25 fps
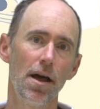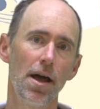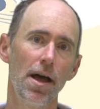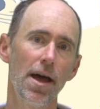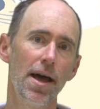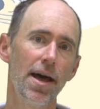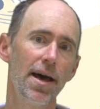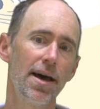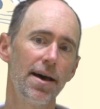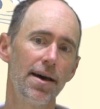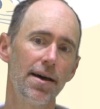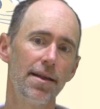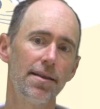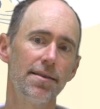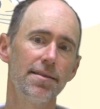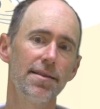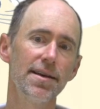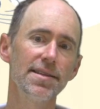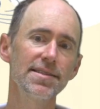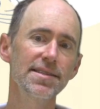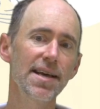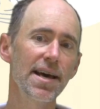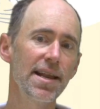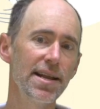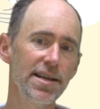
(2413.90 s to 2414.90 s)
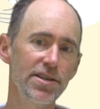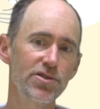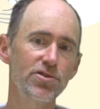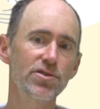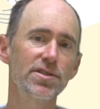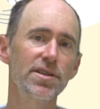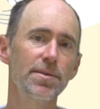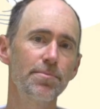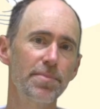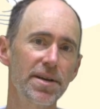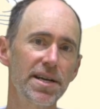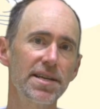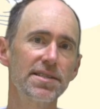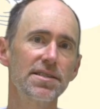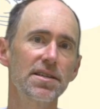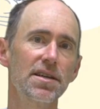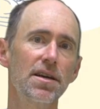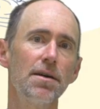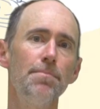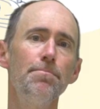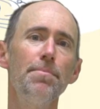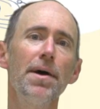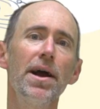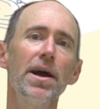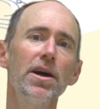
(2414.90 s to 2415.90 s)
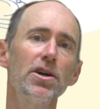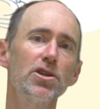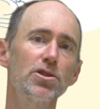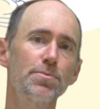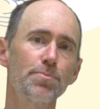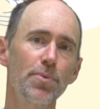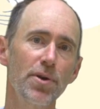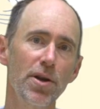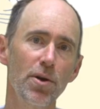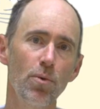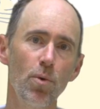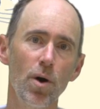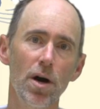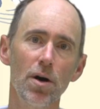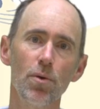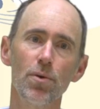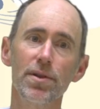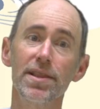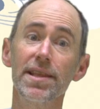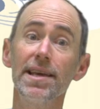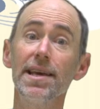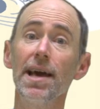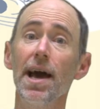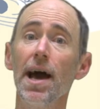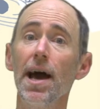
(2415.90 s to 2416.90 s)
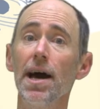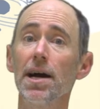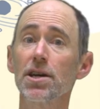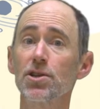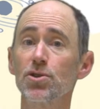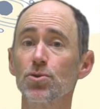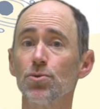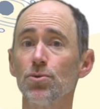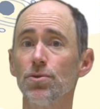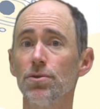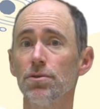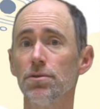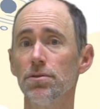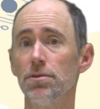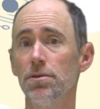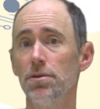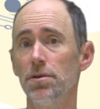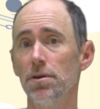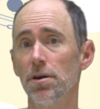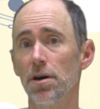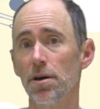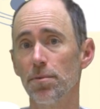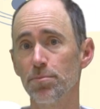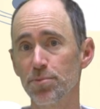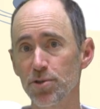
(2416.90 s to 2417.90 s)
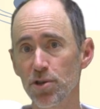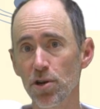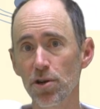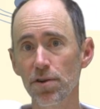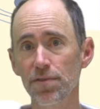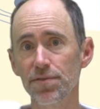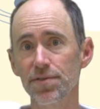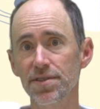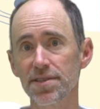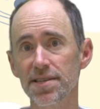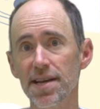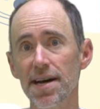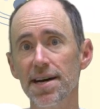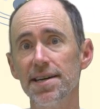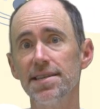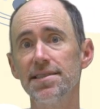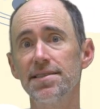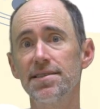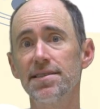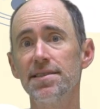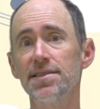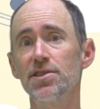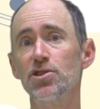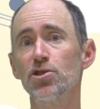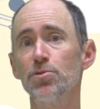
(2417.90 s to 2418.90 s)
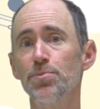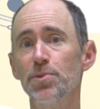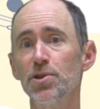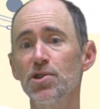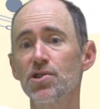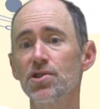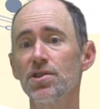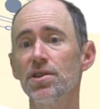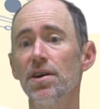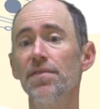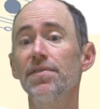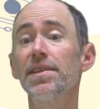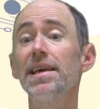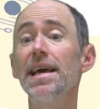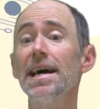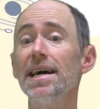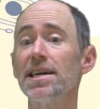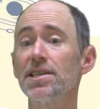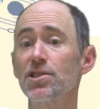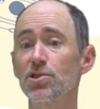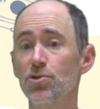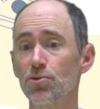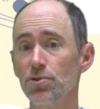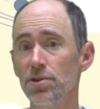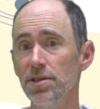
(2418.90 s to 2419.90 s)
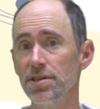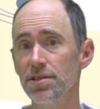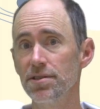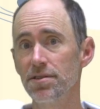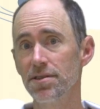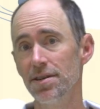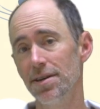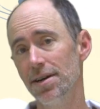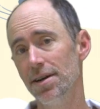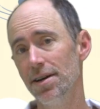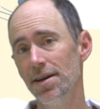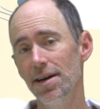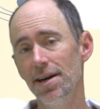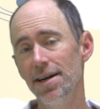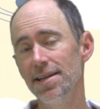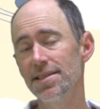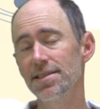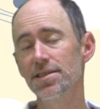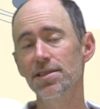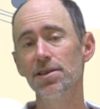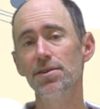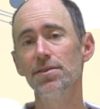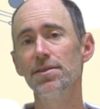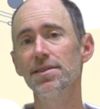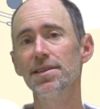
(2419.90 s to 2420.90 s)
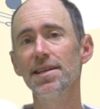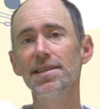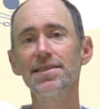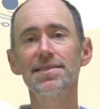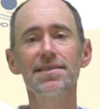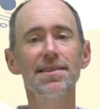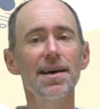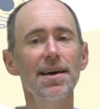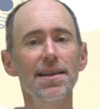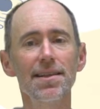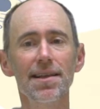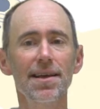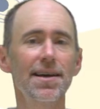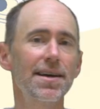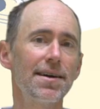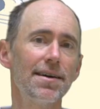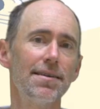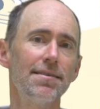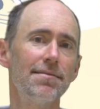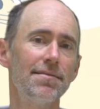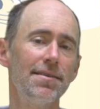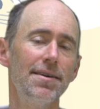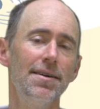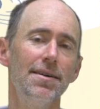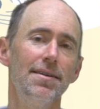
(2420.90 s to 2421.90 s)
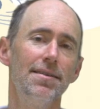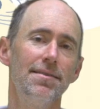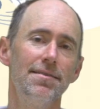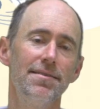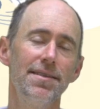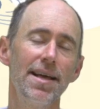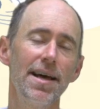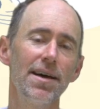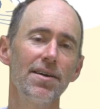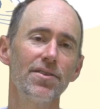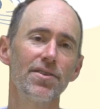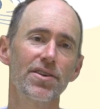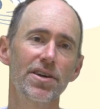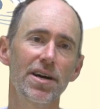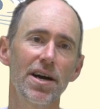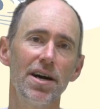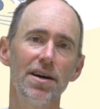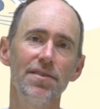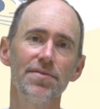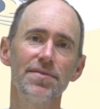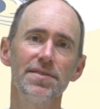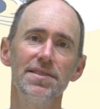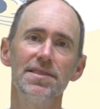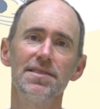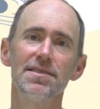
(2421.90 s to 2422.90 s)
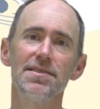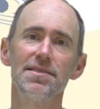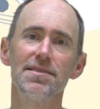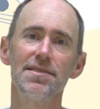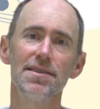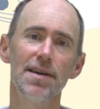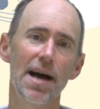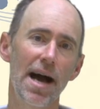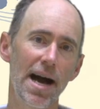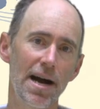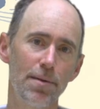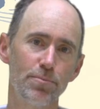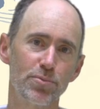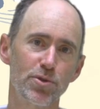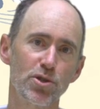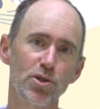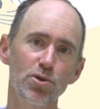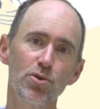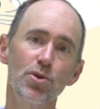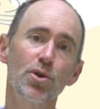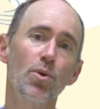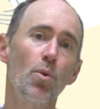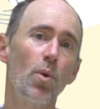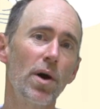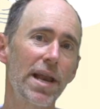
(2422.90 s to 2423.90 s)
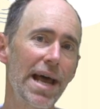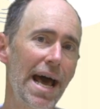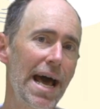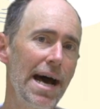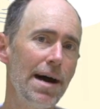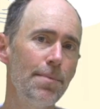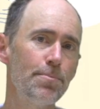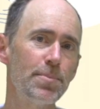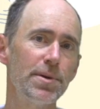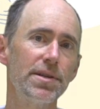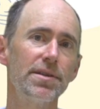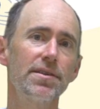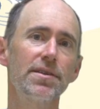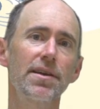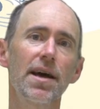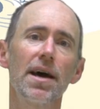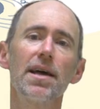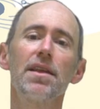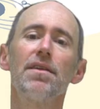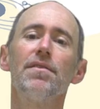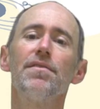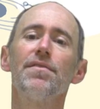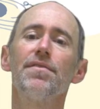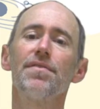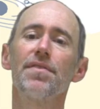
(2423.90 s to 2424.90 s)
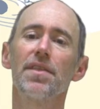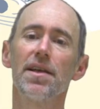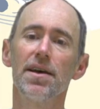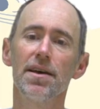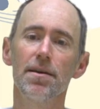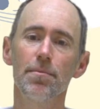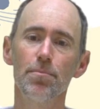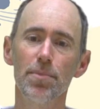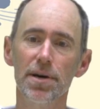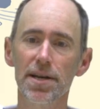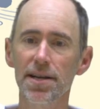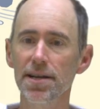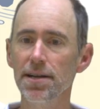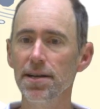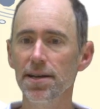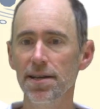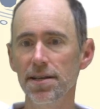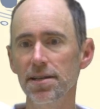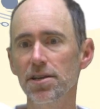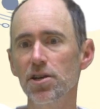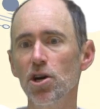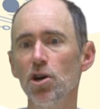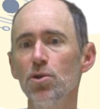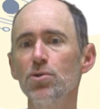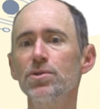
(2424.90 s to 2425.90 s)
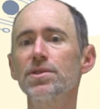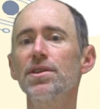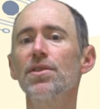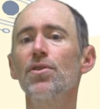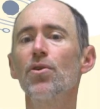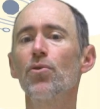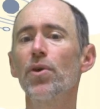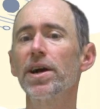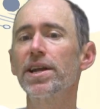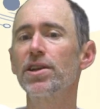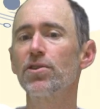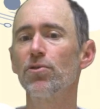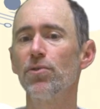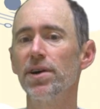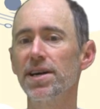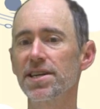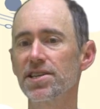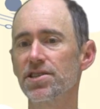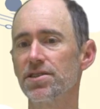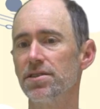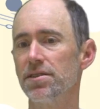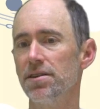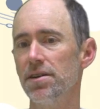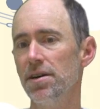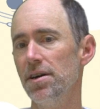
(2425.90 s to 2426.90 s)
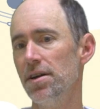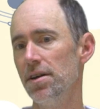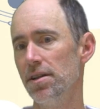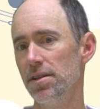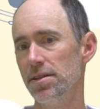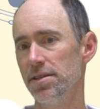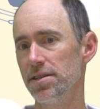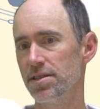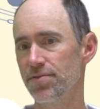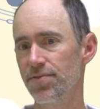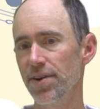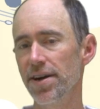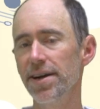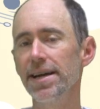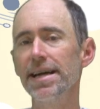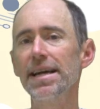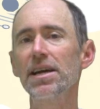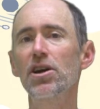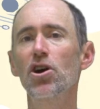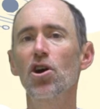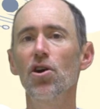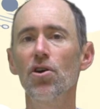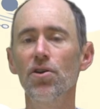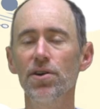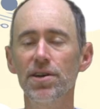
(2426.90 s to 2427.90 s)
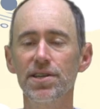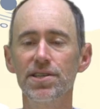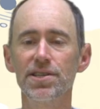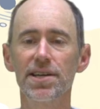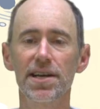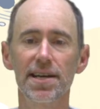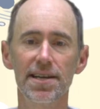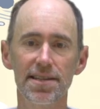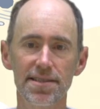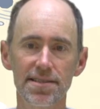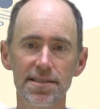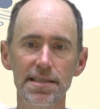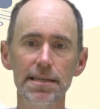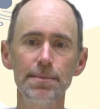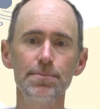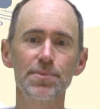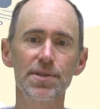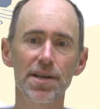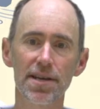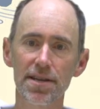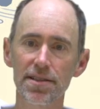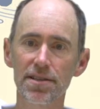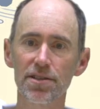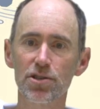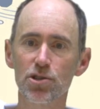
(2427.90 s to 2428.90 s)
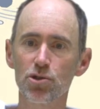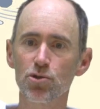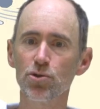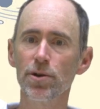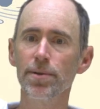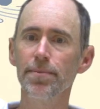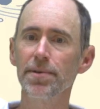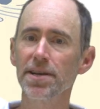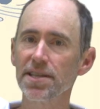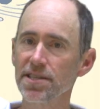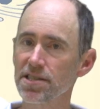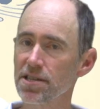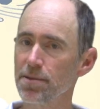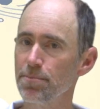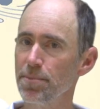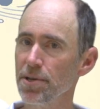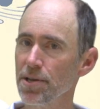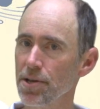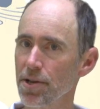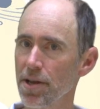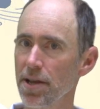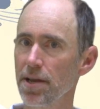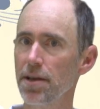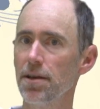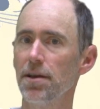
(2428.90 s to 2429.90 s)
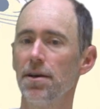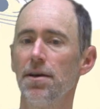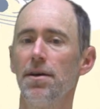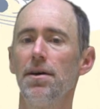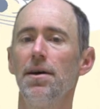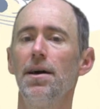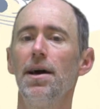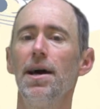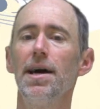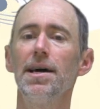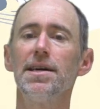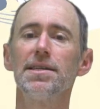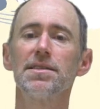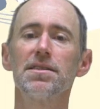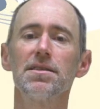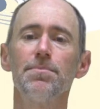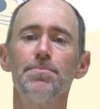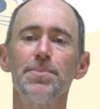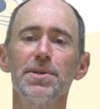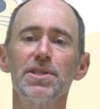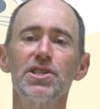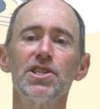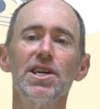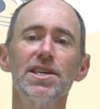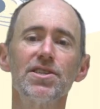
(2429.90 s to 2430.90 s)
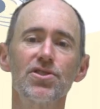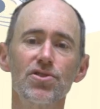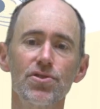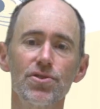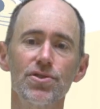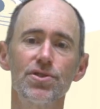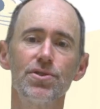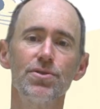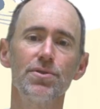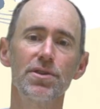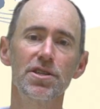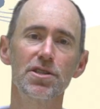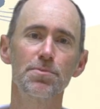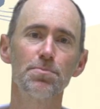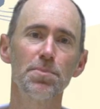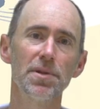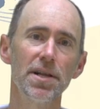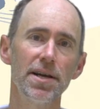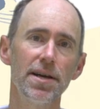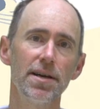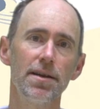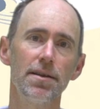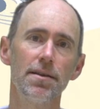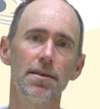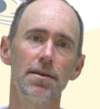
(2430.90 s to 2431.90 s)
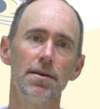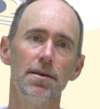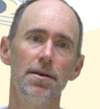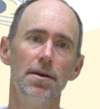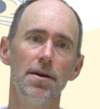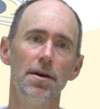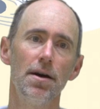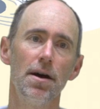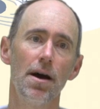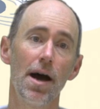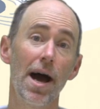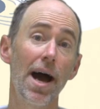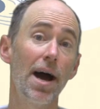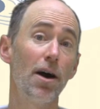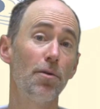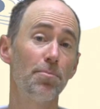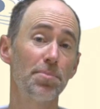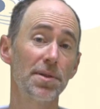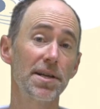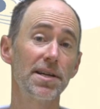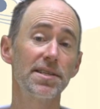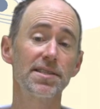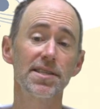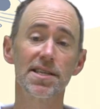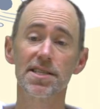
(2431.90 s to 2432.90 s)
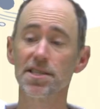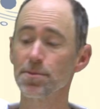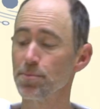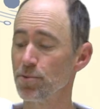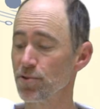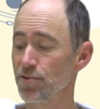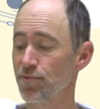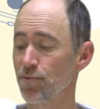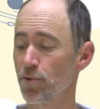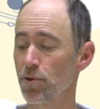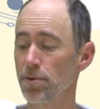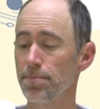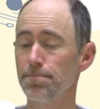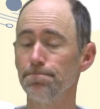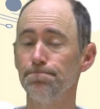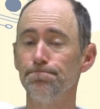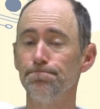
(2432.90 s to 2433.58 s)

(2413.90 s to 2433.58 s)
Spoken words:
And that's kind of interesting because it compares pretty well with the actual observed size distribution of the asteroids. And so that's not like a nail in the coffin, this is absolutely what happened kind of thing, but it goes in the right direction. It's very encouraging, and it seems like the streaming instability has the potential to explain how planetesimals form.